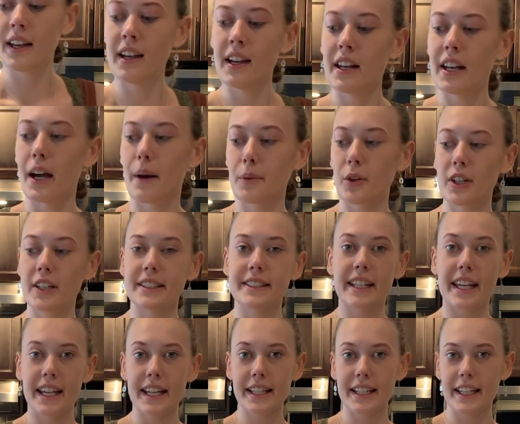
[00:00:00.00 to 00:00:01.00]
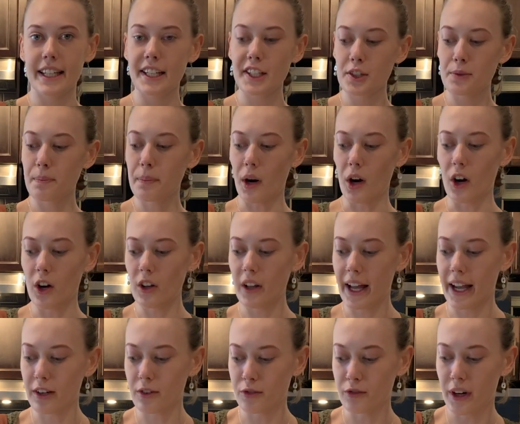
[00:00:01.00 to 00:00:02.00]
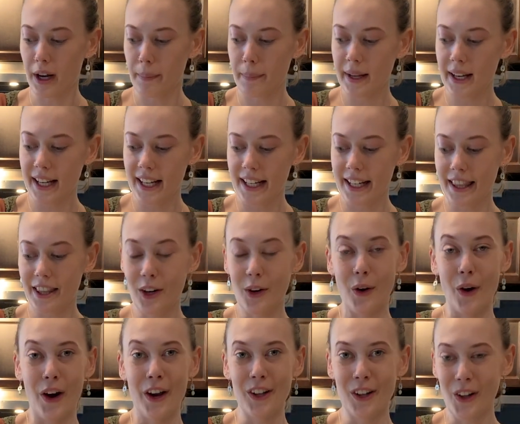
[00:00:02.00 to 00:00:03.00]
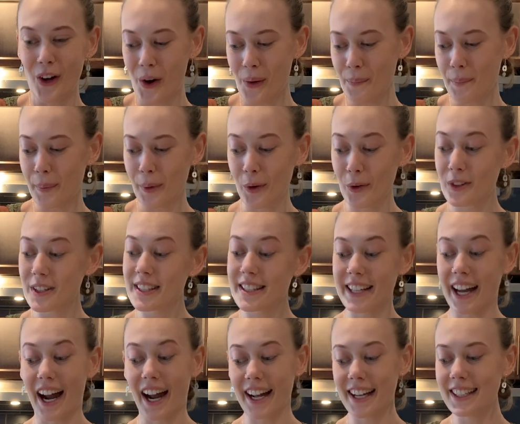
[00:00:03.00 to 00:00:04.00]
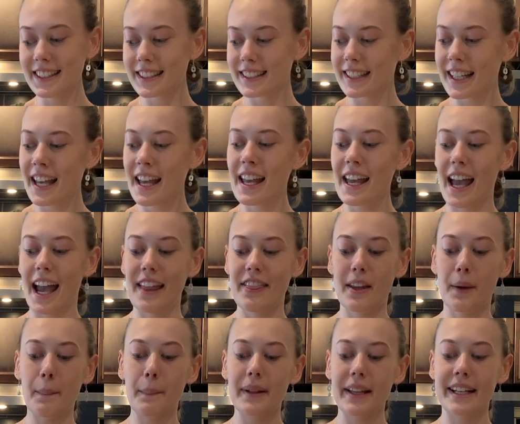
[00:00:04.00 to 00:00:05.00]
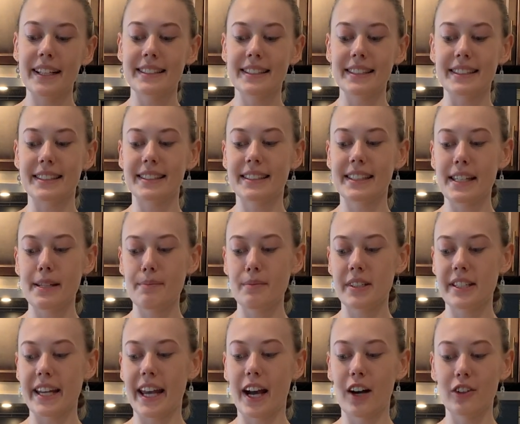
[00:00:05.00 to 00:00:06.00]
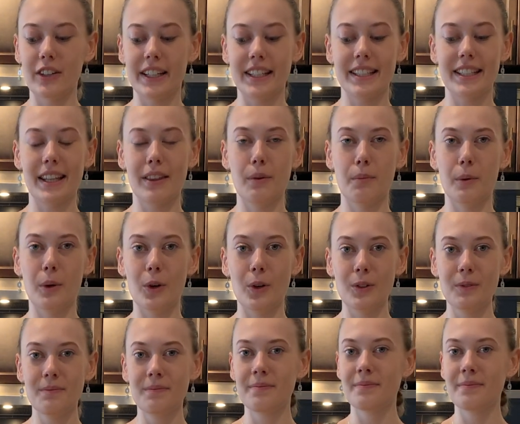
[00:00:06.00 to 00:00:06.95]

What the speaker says: I'm going to take each ball and rub it in the oil on both sides, and then place it seam down into the bowl.